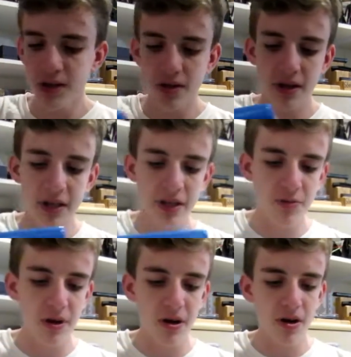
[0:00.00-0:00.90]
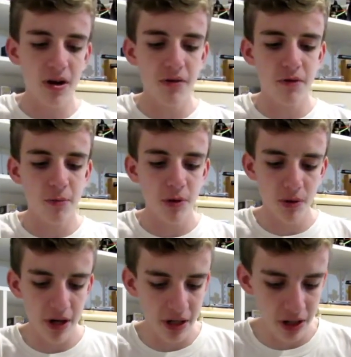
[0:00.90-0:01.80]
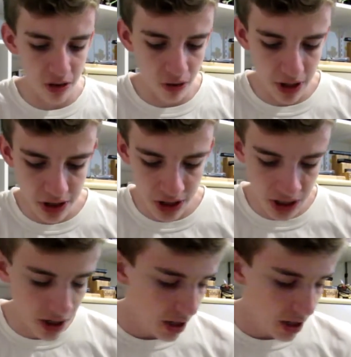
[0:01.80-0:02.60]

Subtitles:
so I think that's pretty darn good for Blu-ray and digital HD.